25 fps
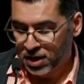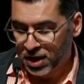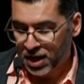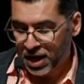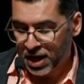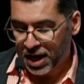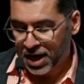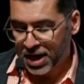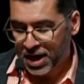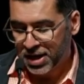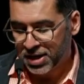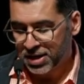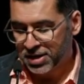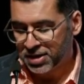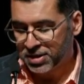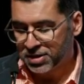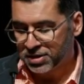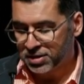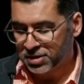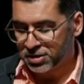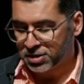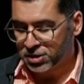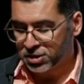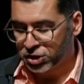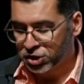and
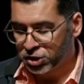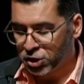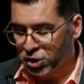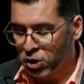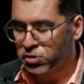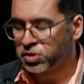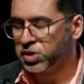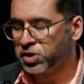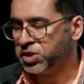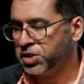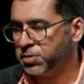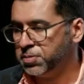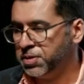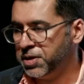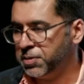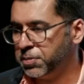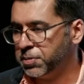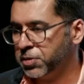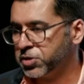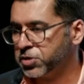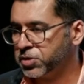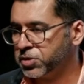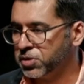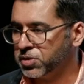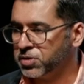shows it to people
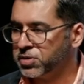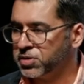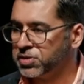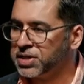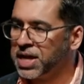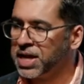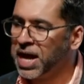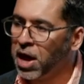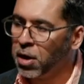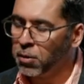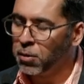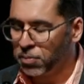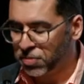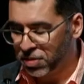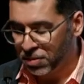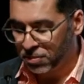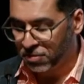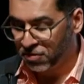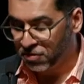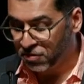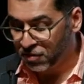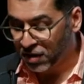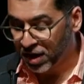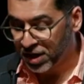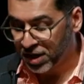so to help them
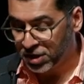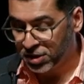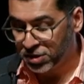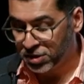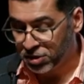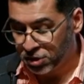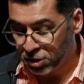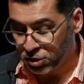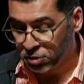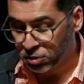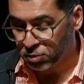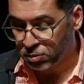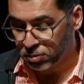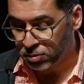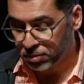find you.